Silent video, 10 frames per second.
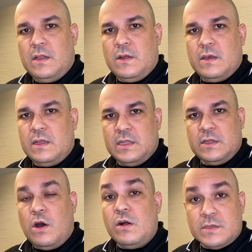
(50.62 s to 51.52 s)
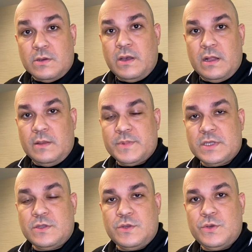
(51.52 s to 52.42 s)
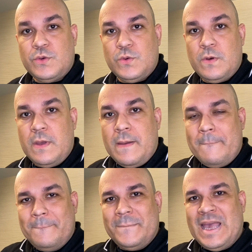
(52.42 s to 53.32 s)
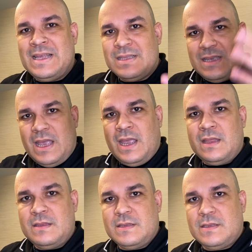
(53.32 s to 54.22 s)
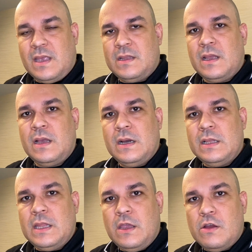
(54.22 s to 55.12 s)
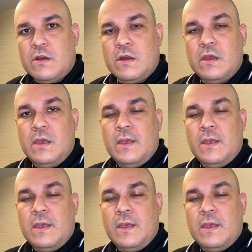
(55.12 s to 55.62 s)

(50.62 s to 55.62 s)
and it also helps to maintain the skin clear,